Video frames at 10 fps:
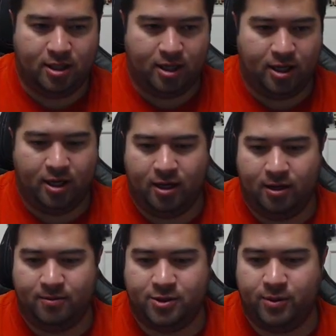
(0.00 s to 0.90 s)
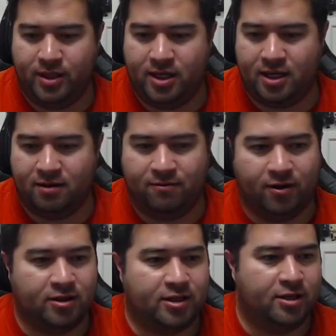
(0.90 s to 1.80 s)
So we need to
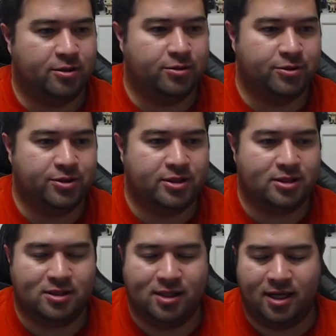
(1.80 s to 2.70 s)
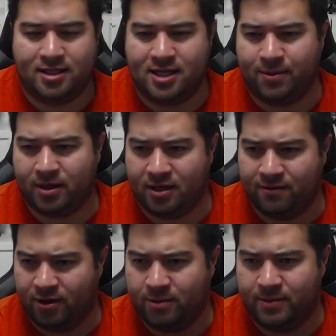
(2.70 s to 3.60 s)
convert those, and the type we're going to
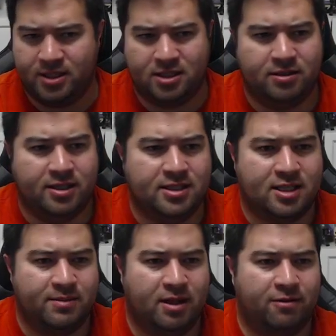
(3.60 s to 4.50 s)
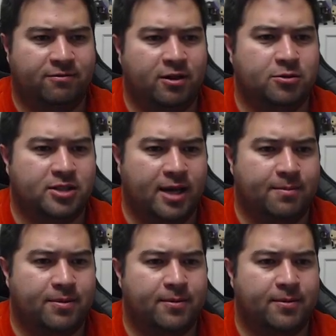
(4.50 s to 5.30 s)
convert them into is going to be our float type.